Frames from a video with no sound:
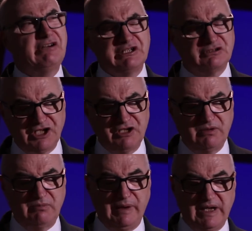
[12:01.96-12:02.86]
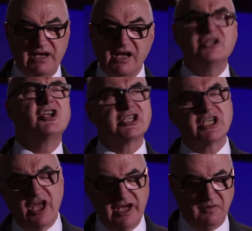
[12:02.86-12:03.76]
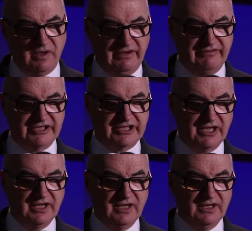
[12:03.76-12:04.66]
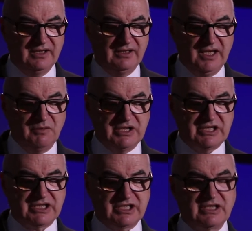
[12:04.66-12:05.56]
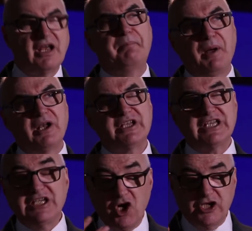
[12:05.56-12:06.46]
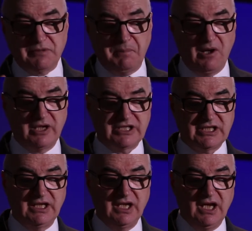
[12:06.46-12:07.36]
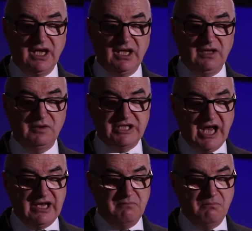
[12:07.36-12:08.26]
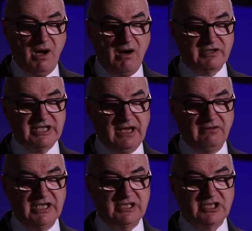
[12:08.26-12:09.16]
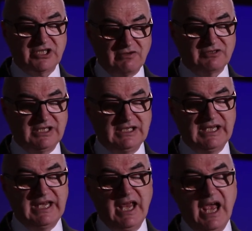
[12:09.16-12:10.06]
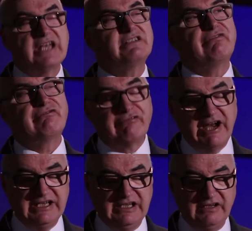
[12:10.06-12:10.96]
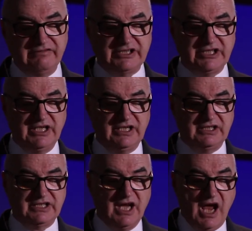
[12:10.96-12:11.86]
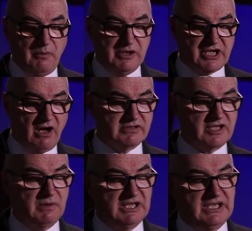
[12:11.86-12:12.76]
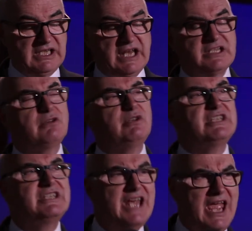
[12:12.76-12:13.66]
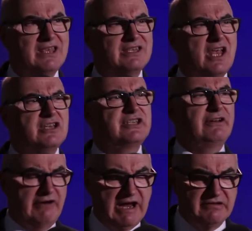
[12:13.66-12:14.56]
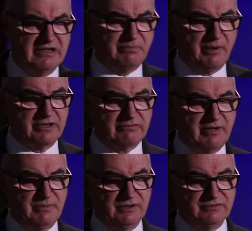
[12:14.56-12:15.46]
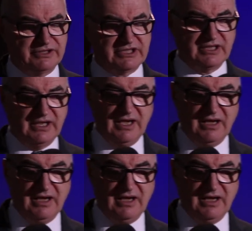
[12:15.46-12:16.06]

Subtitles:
real human being, just like one of us. It was a policy, God's policy, which had him marked out insultingly as a friend of sinners, and which ultimately led to his death, surrounded by criminals.